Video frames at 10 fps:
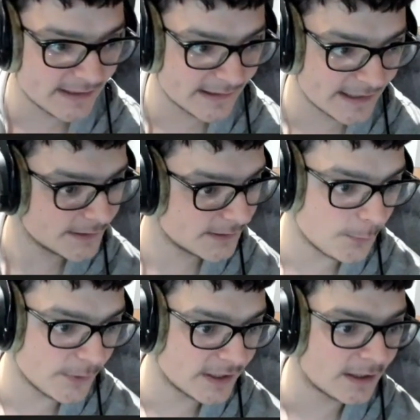in it, so
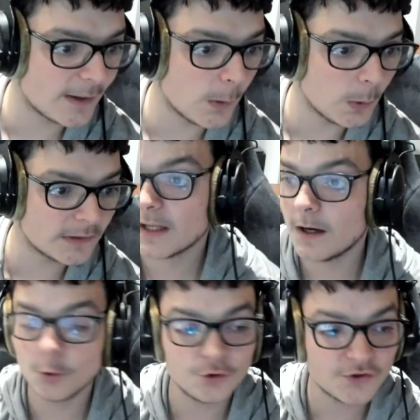we can hold
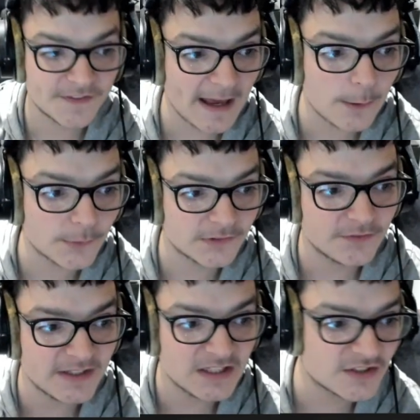100,000
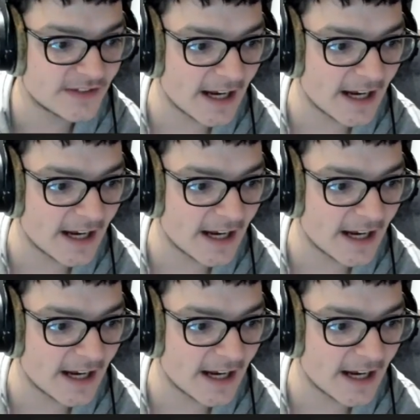of each of the